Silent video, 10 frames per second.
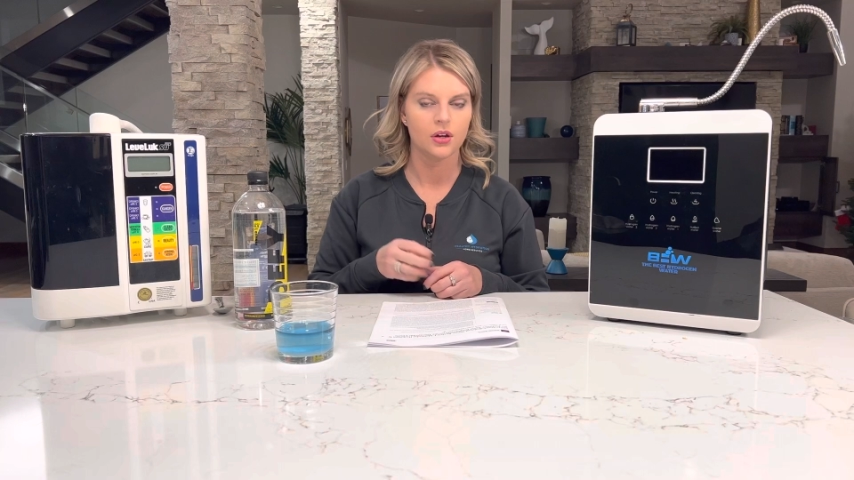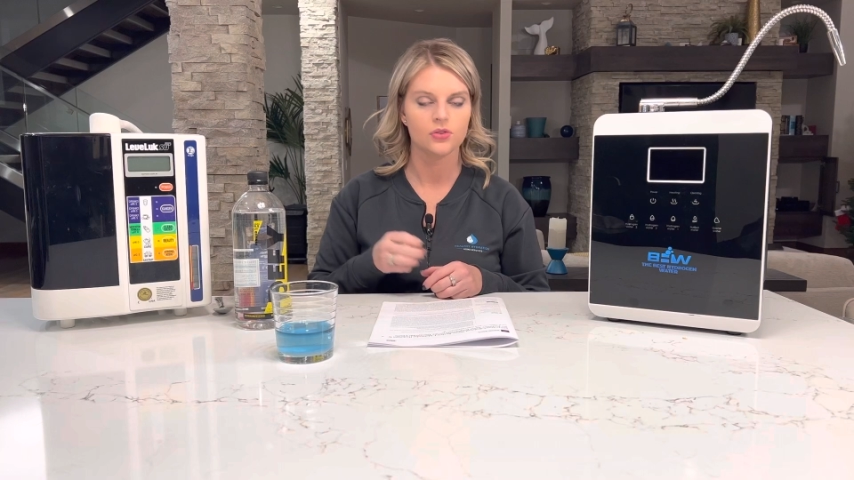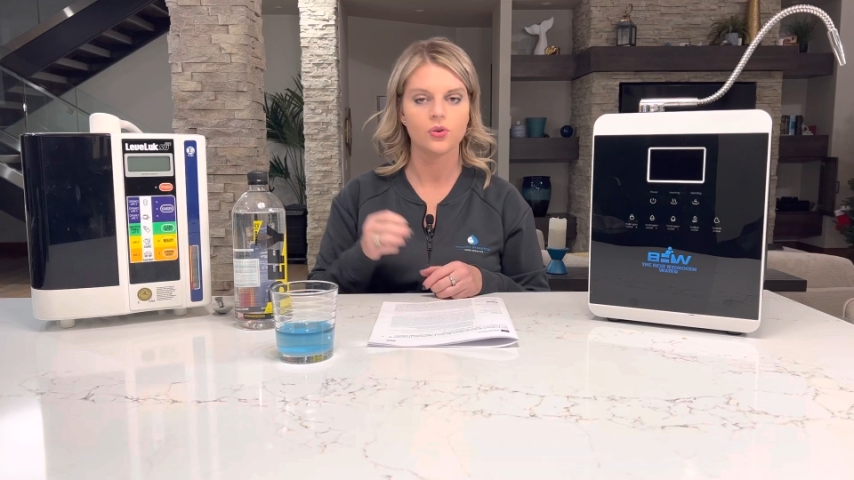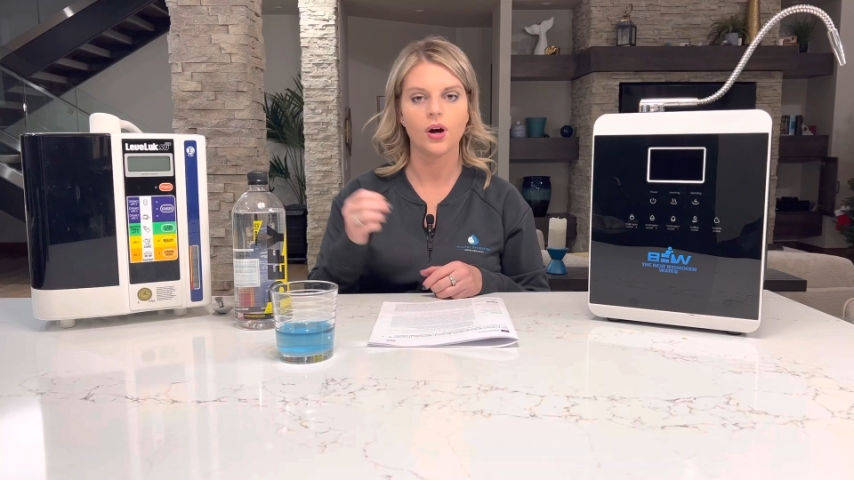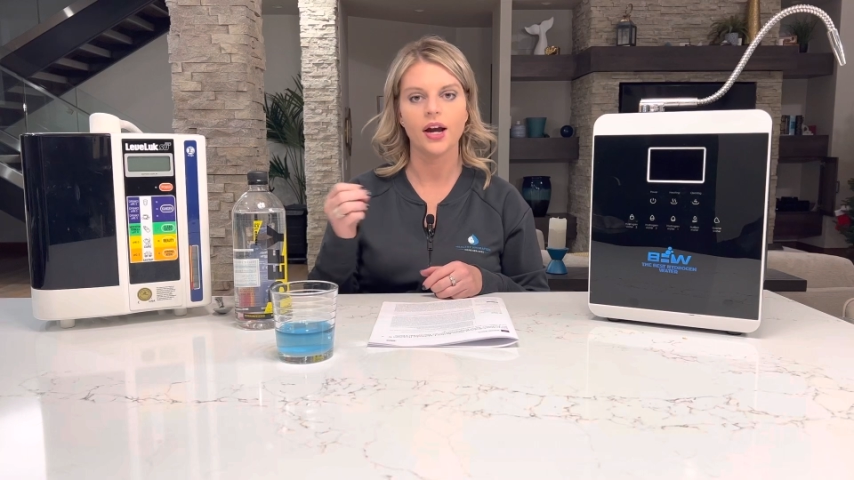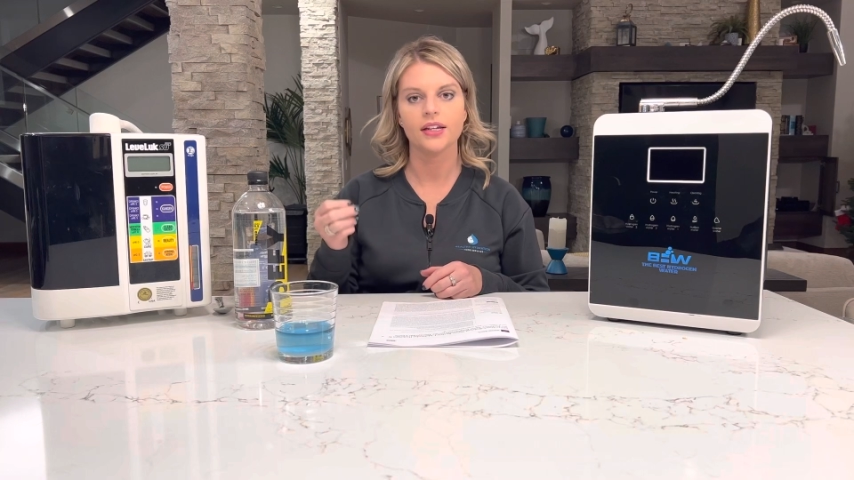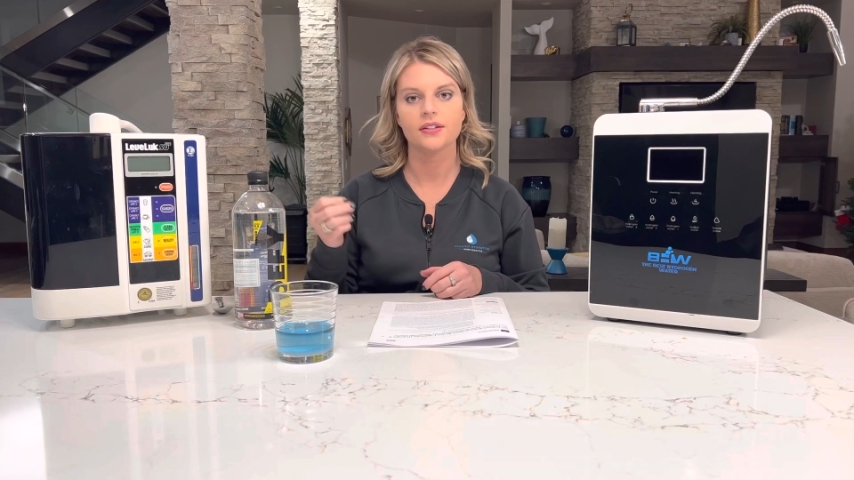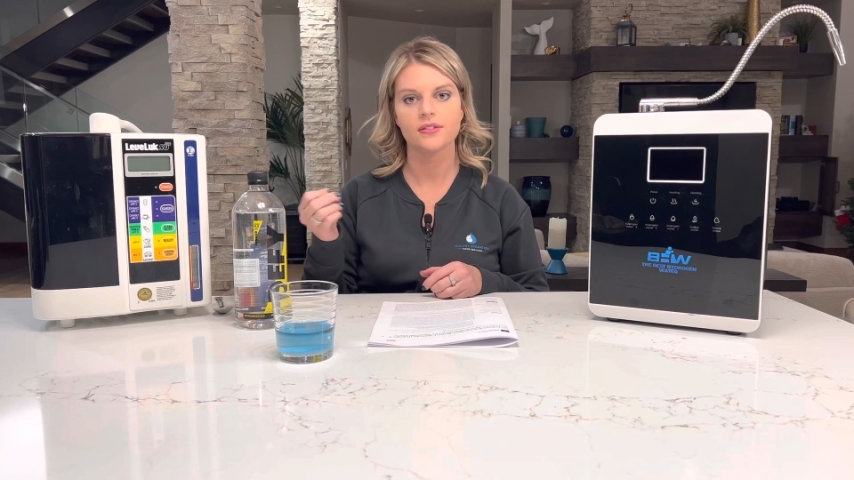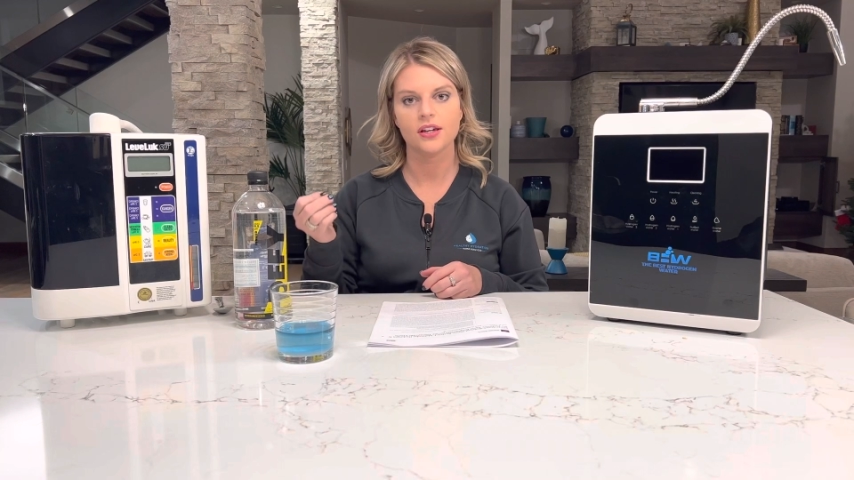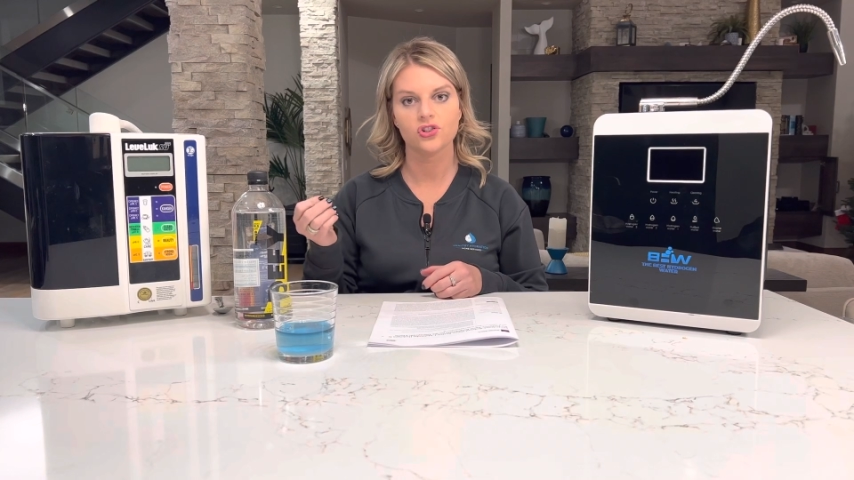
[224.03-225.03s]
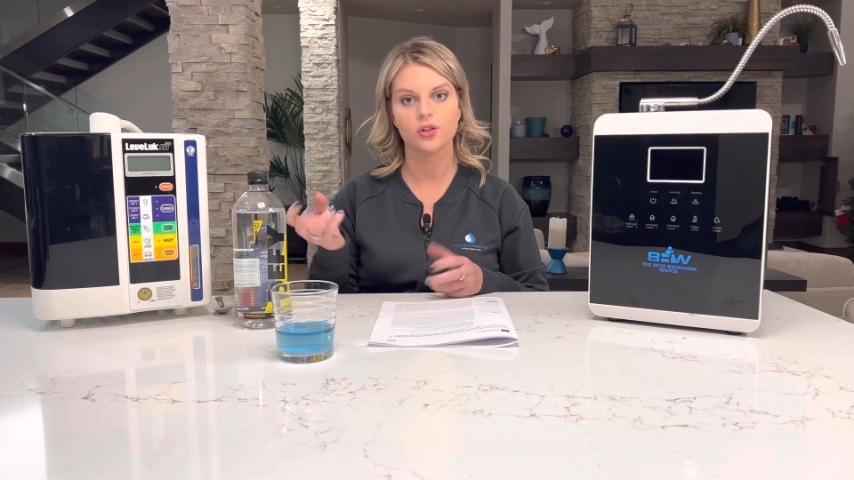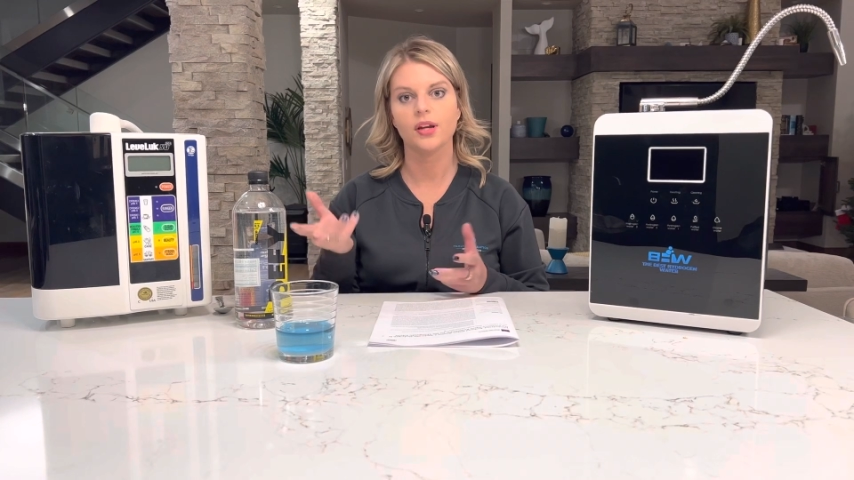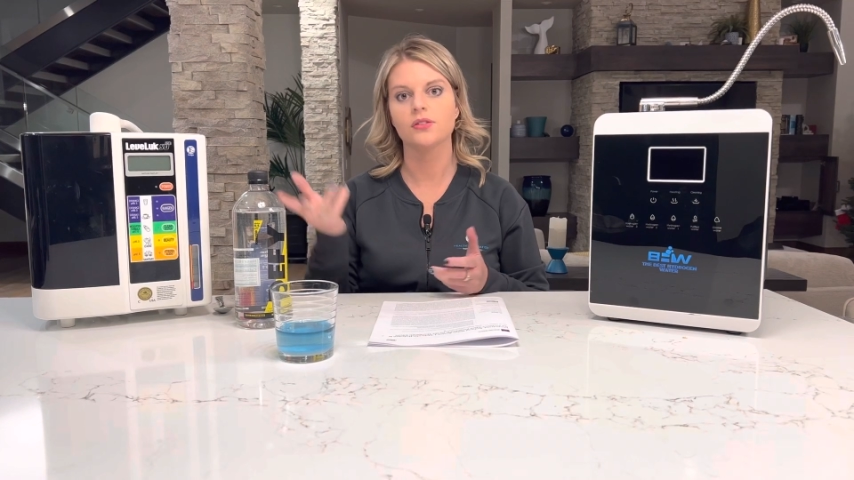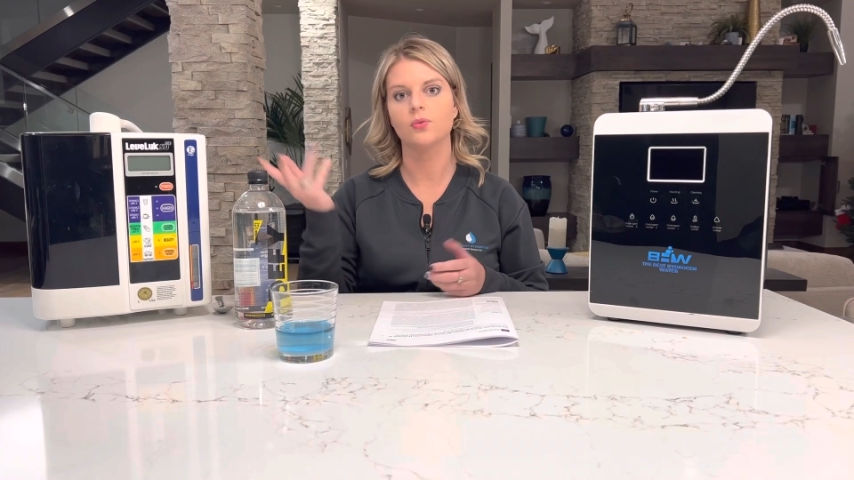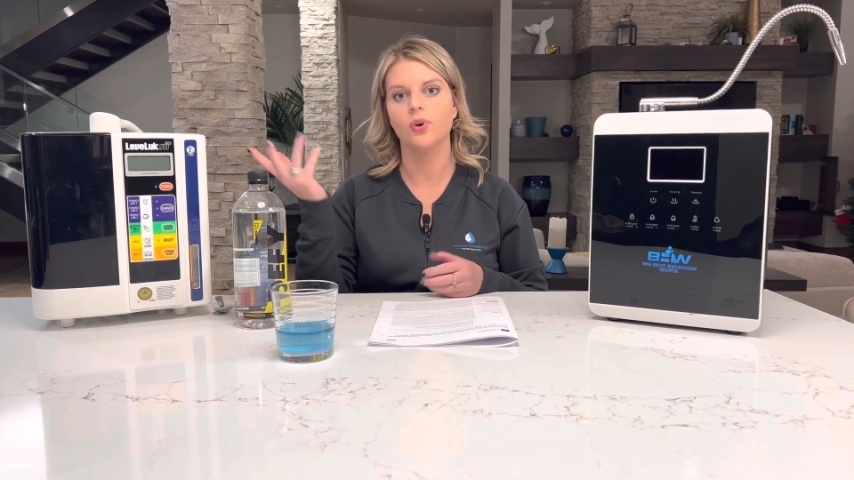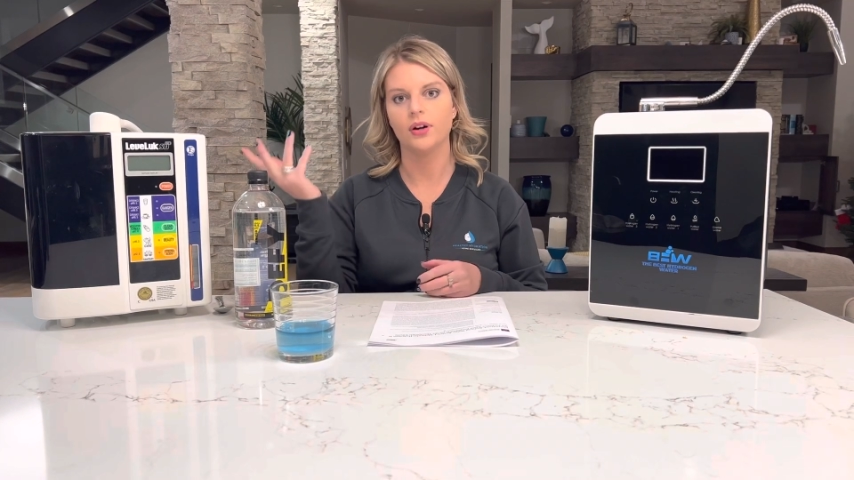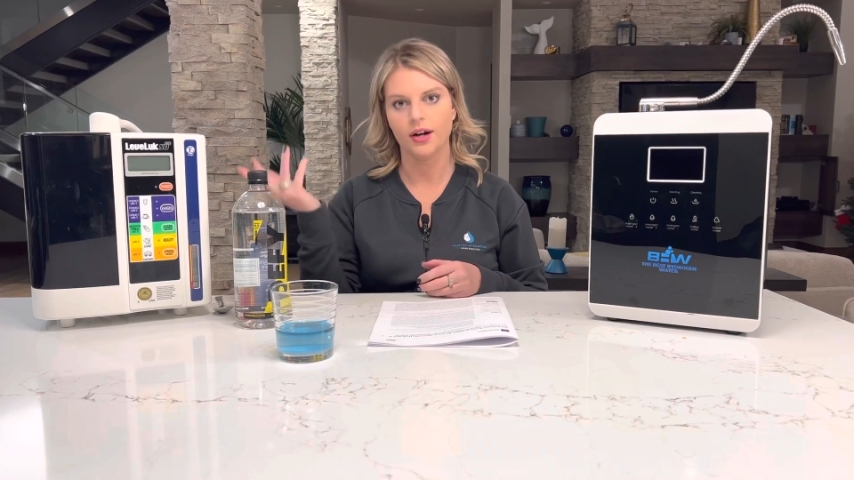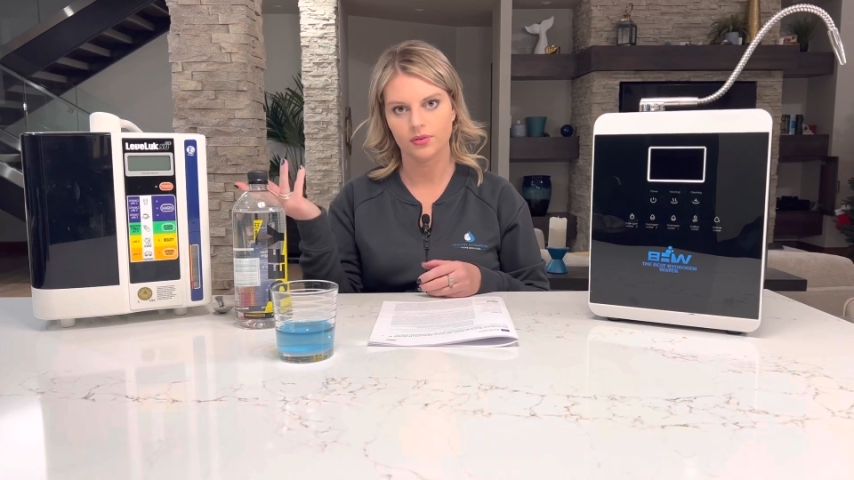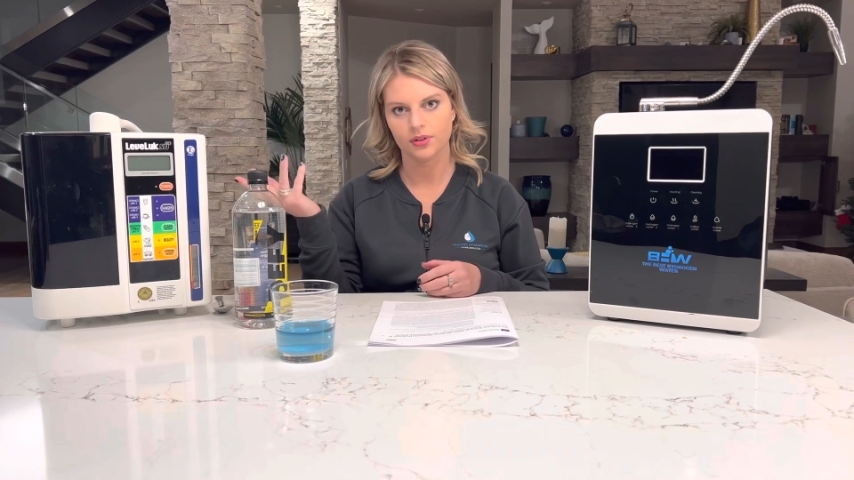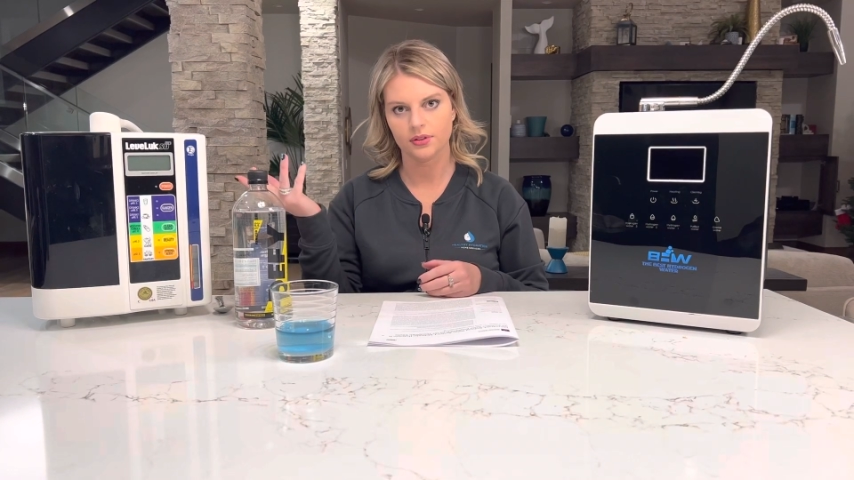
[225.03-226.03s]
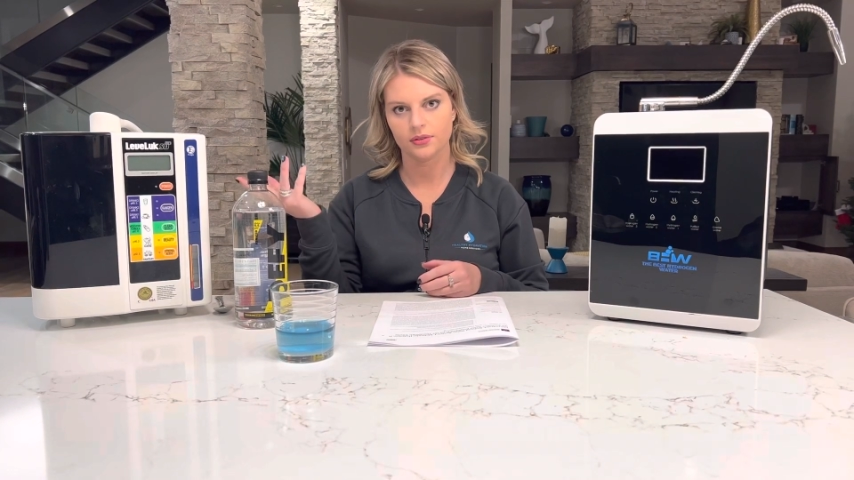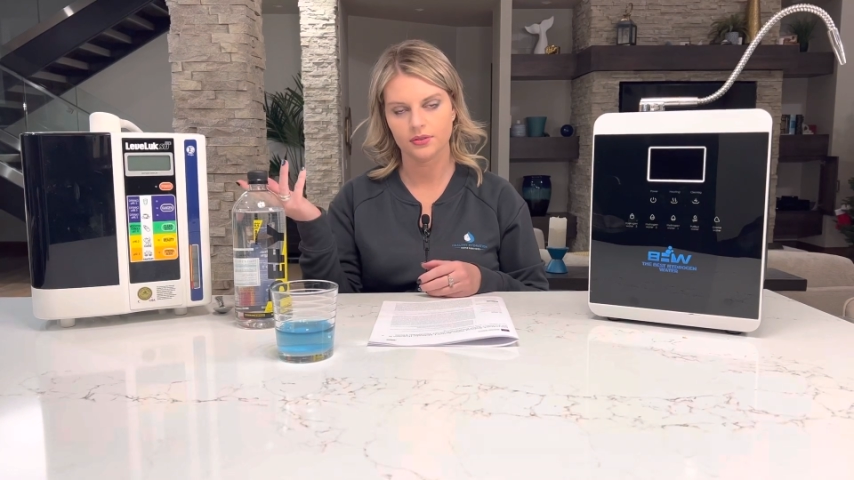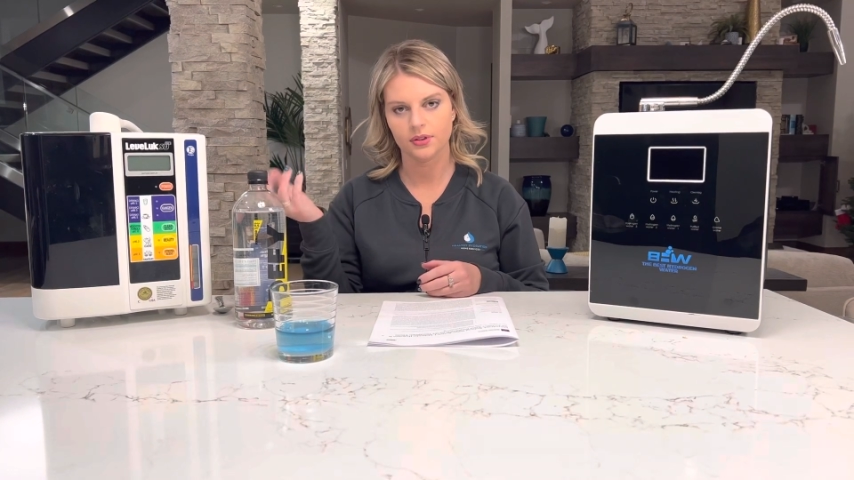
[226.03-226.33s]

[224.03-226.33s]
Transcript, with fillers: So ionization makes the water alkaline,